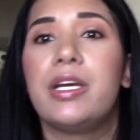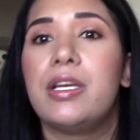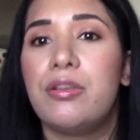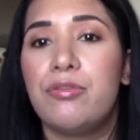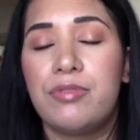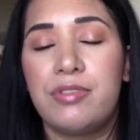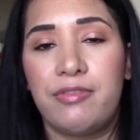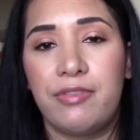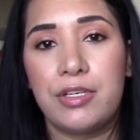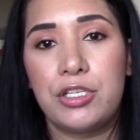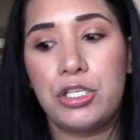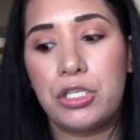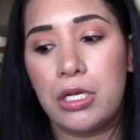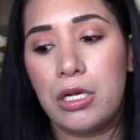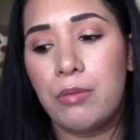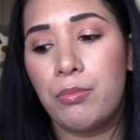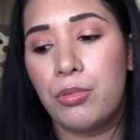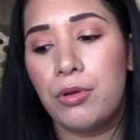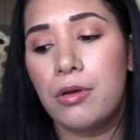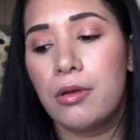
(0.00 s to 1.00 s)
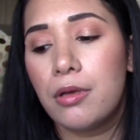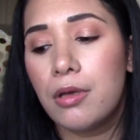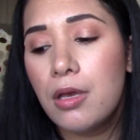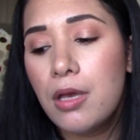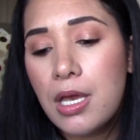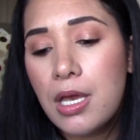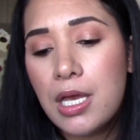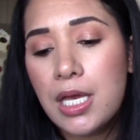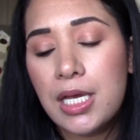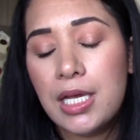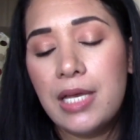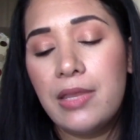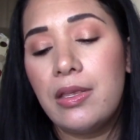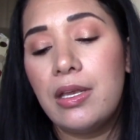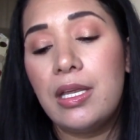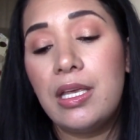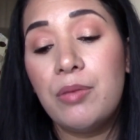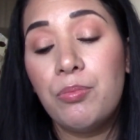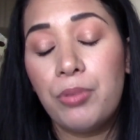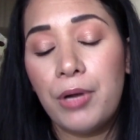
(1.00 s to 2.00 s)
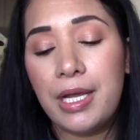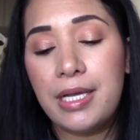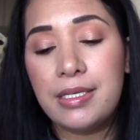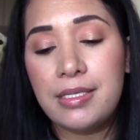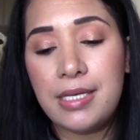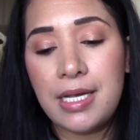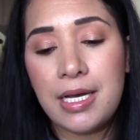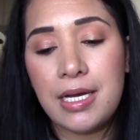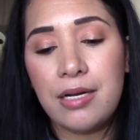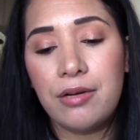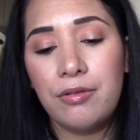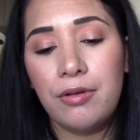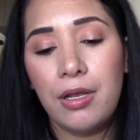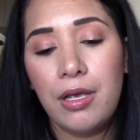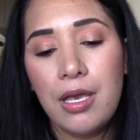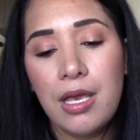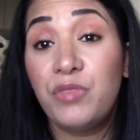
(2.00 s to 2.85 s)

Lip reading: he was finishing a book, and then he breaks down.